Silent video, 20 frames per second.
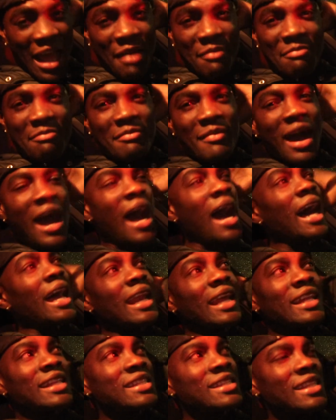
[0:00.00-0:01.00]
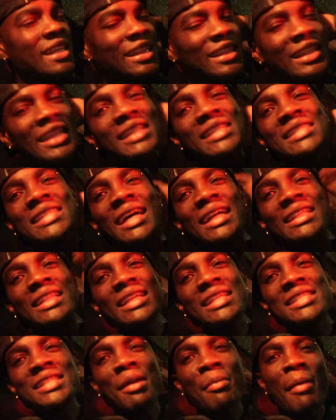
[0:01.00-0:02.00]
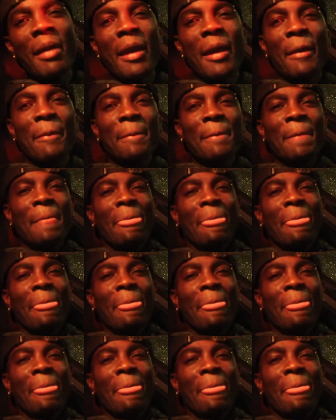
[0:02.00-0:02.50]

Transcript: uh, ball it settings that, you see me?